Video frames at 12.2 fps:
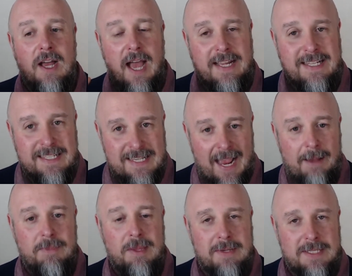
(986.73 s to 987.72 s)

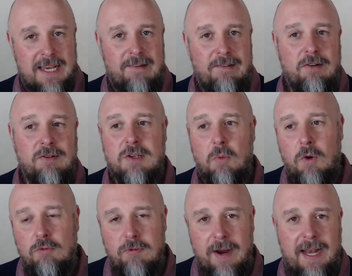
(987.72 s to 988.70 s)
Adapt the materials
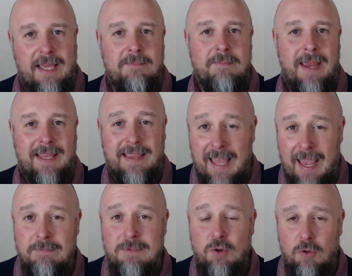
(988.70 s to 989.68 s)
will really make
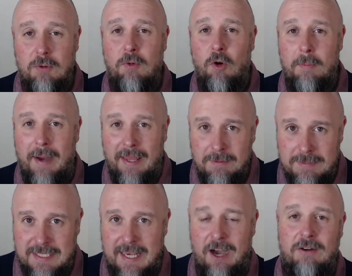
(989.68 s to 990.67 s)
them talk more about
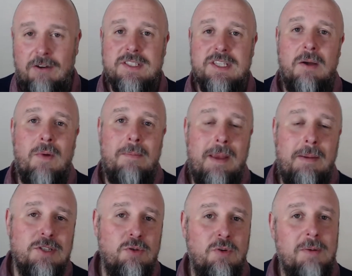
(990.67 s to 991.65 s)
themselves. And when people
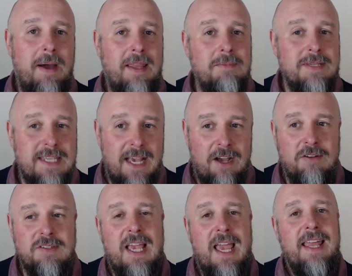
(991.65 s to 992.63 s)
talk about
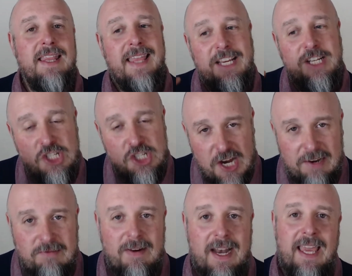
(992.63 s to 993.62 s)
themselves, they
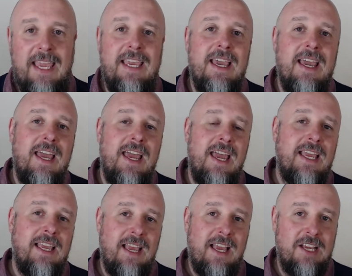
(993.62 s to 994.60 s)
generally
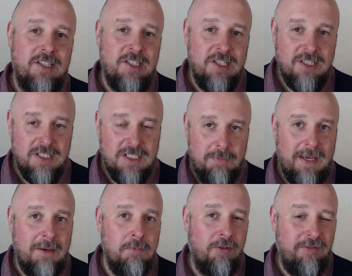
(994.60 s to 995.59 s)
can
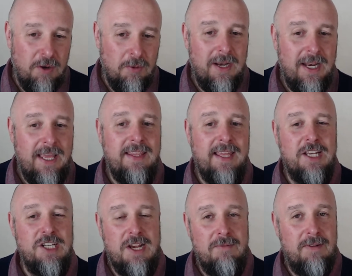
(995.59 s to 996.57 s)
speak more fluently. They
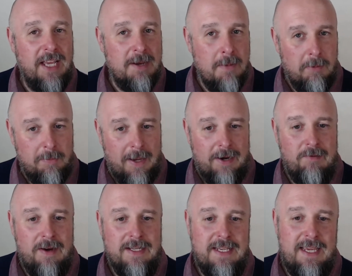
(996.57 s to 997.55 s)
can generally come up with better
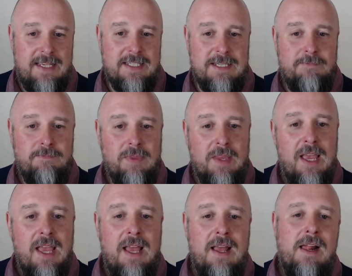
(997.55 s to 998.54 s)
ideas.
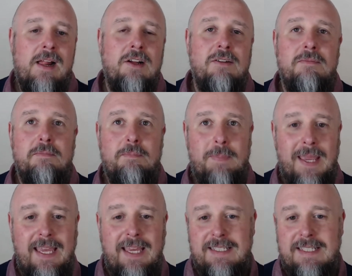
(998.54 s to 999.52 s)

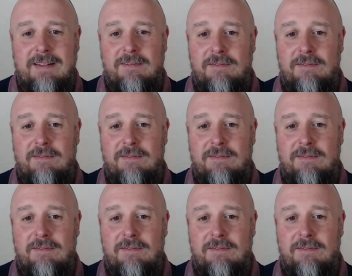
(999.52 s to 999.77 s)
Be